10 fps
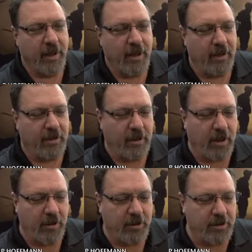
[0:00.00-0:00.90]
and
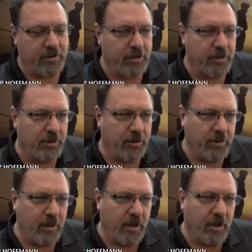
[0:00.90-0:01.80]
allow you to
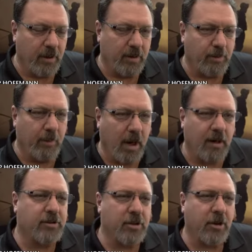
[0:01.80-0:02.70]

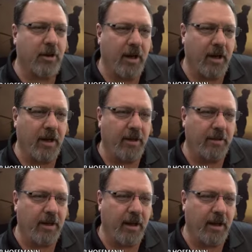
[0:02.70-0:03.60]
monitor
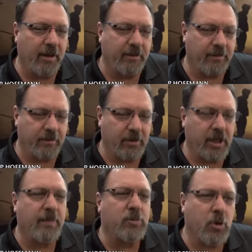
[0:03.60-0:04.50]
and
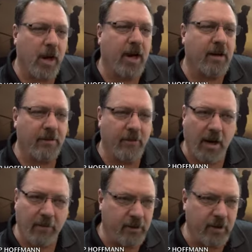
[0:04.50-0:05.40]
keep track of
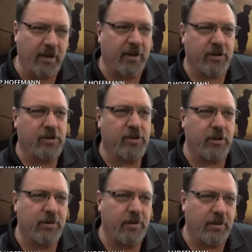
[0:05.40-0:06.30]
everything that the
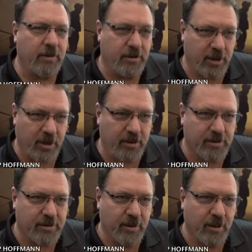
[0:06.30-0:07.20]
student
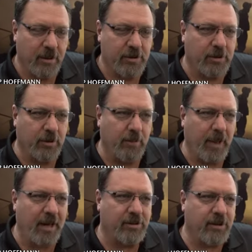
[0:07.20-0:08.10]
does. So
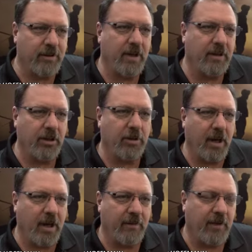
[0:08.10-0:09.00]
imagine that you
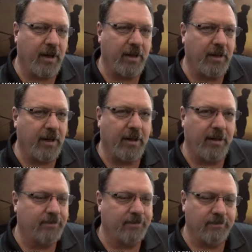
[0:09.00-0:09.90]
have an